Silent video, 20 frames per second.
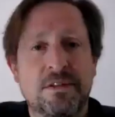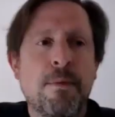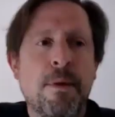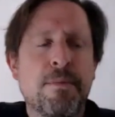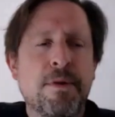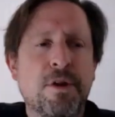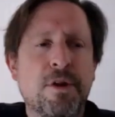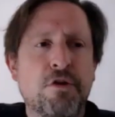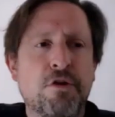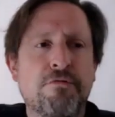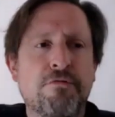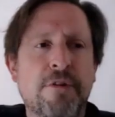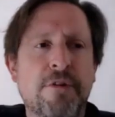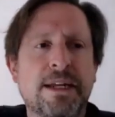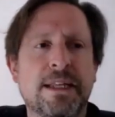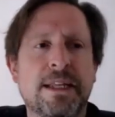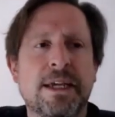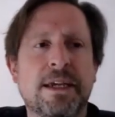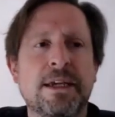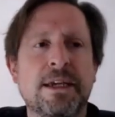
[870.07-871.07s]
I remember
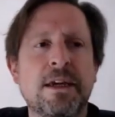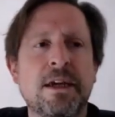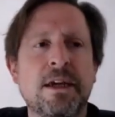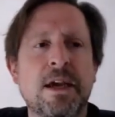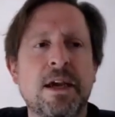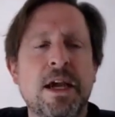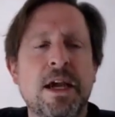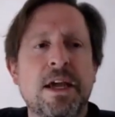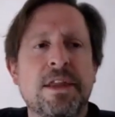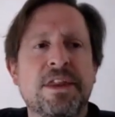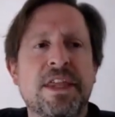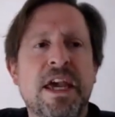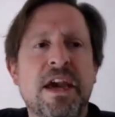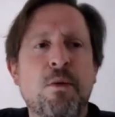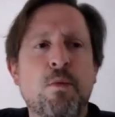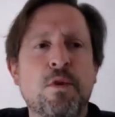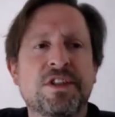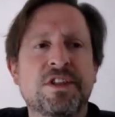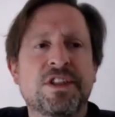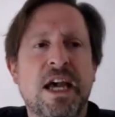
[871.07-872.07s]
correctly, there
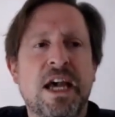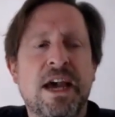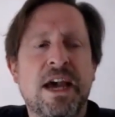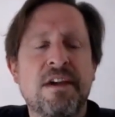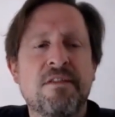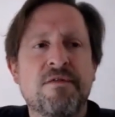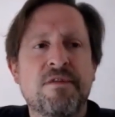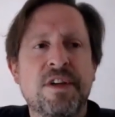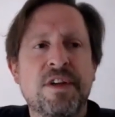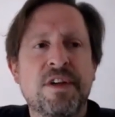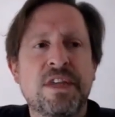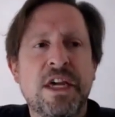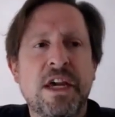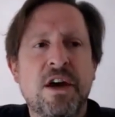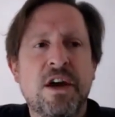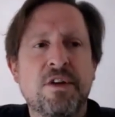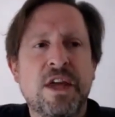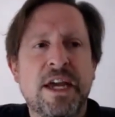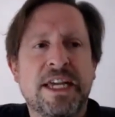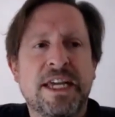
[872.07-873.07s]
was a
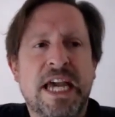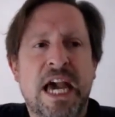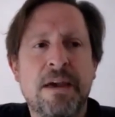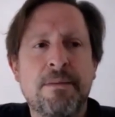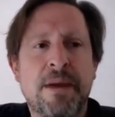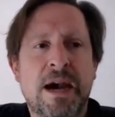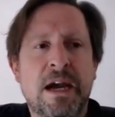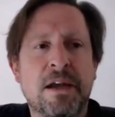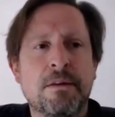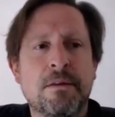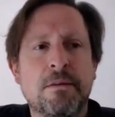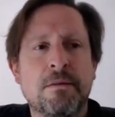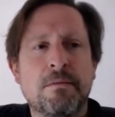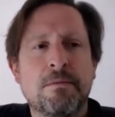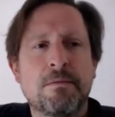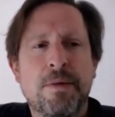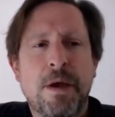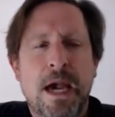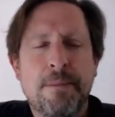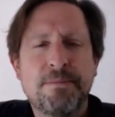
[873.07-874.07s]
video that came out
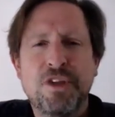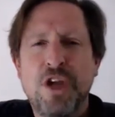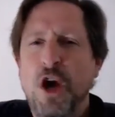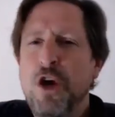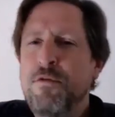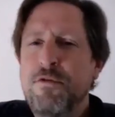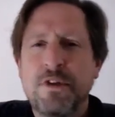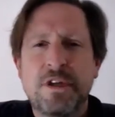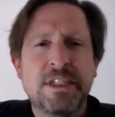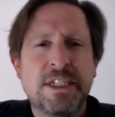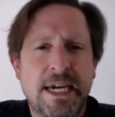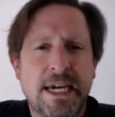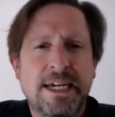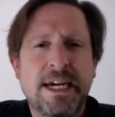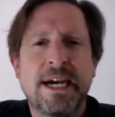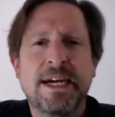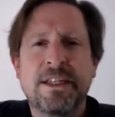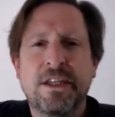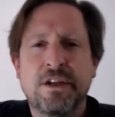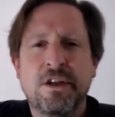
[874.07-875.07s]
perhaps over a
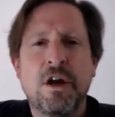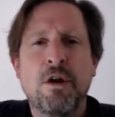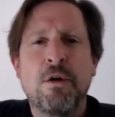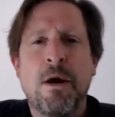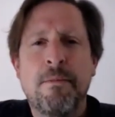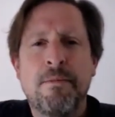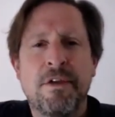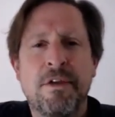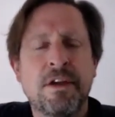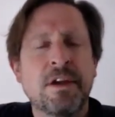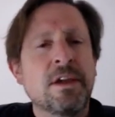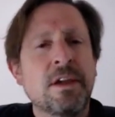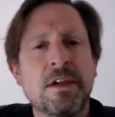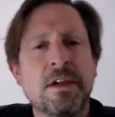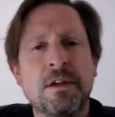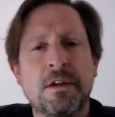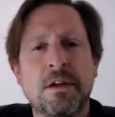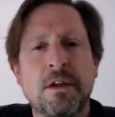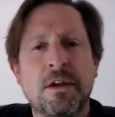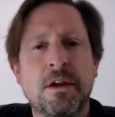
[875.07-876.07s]
decade ago, I'm
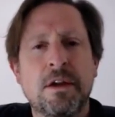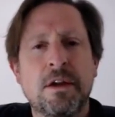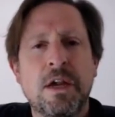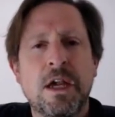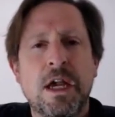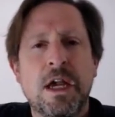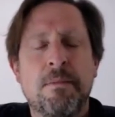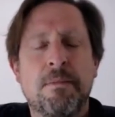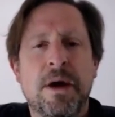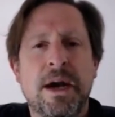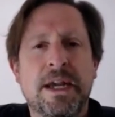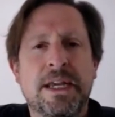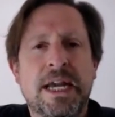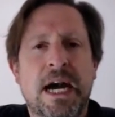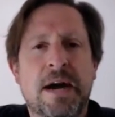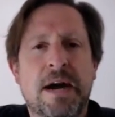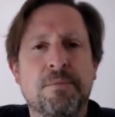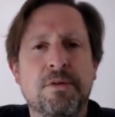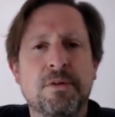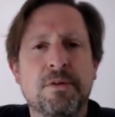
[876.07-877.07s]
thinking, by a
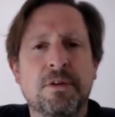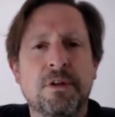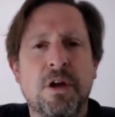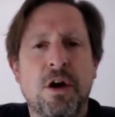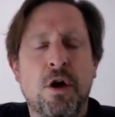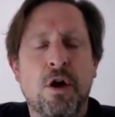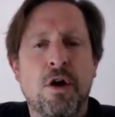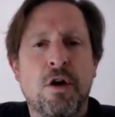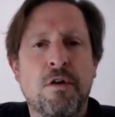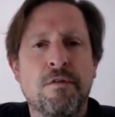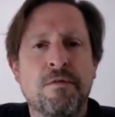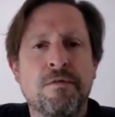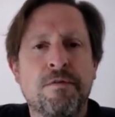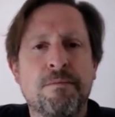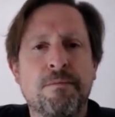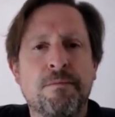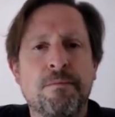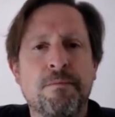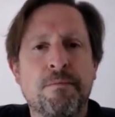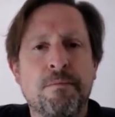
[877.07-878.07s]
couple of
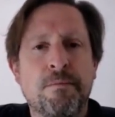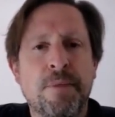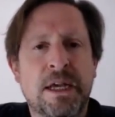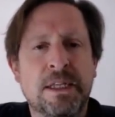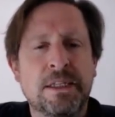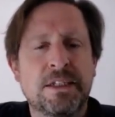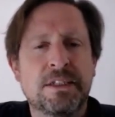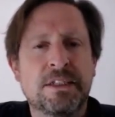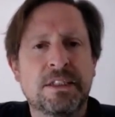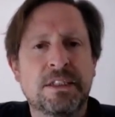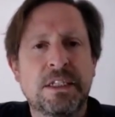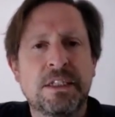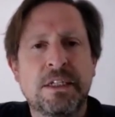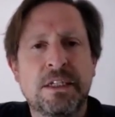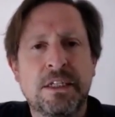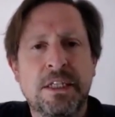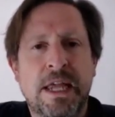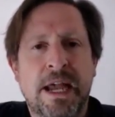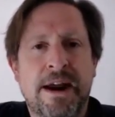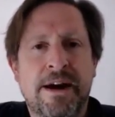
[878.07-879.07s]

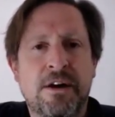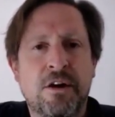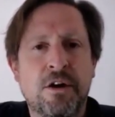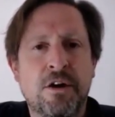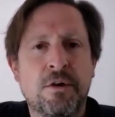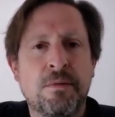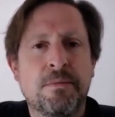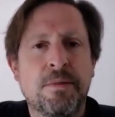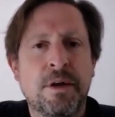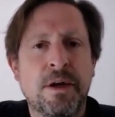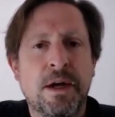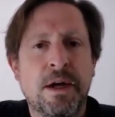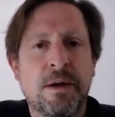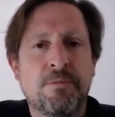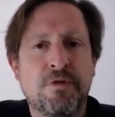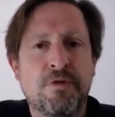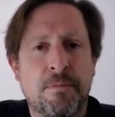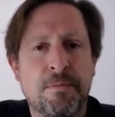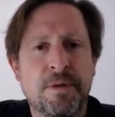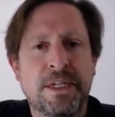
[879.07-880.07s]
Palestinian Arab
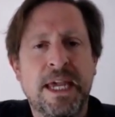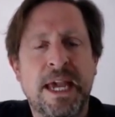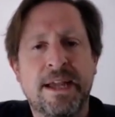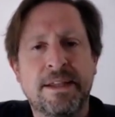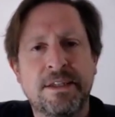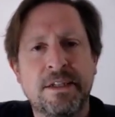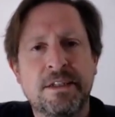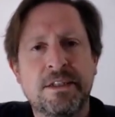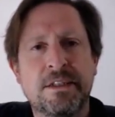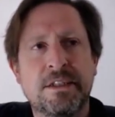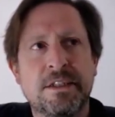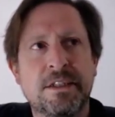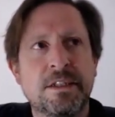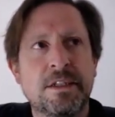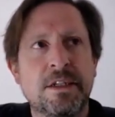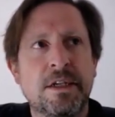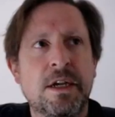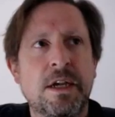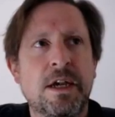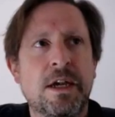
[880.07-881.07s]
propagandists.
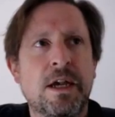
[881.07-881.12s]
